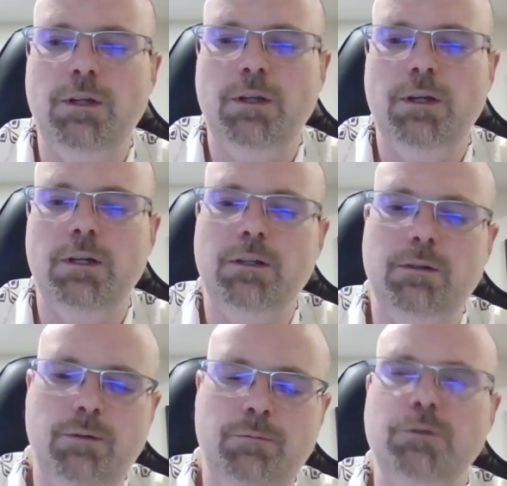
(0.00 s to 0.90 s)
uh,
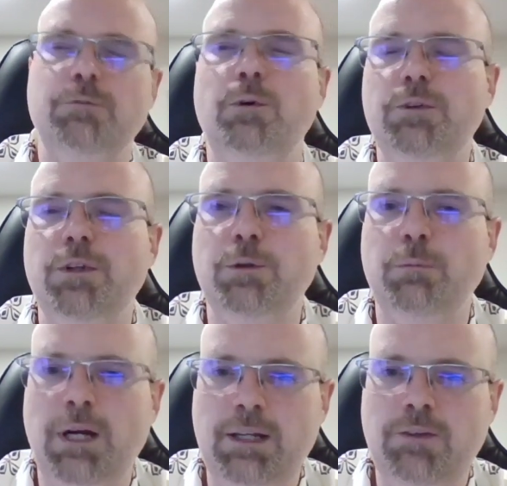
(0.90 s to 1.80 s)
you first focus on your
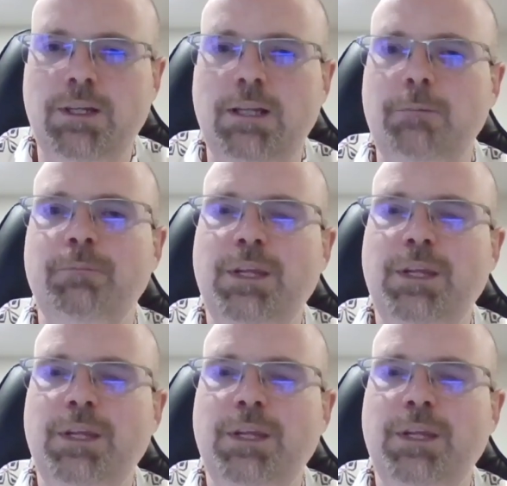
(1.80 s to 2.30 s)
mindset.